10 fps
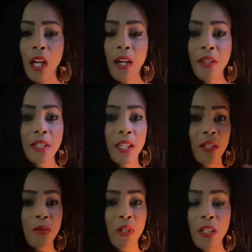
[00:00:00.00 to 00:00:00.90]
The candle
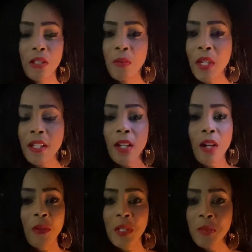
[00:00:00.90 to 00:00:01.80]
color may not
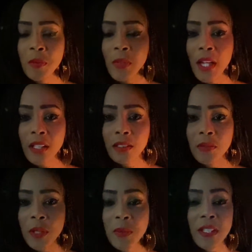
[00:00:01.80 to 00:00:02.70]
always be black.
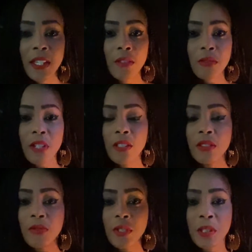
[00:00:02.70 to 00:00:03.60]
Maybe the candle color
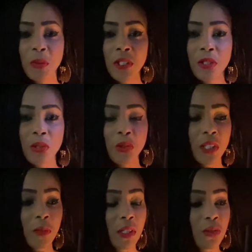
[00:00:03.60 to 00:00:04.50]
for this particular
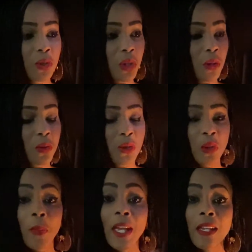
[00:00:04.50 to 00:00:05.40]
demon shows you
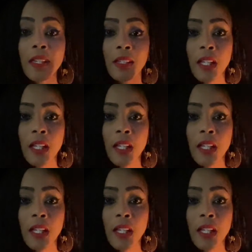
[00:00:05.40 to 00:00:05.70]
pink.